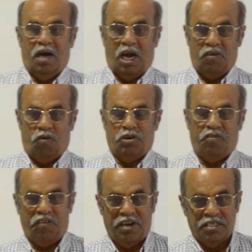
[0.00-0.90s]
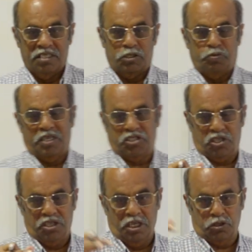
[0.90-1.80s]
I want to finish this
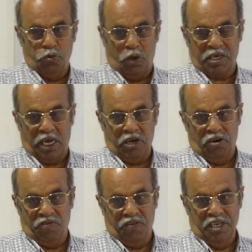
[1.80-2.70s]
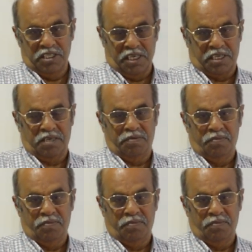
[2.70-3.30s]
much, this work, I got to finish it.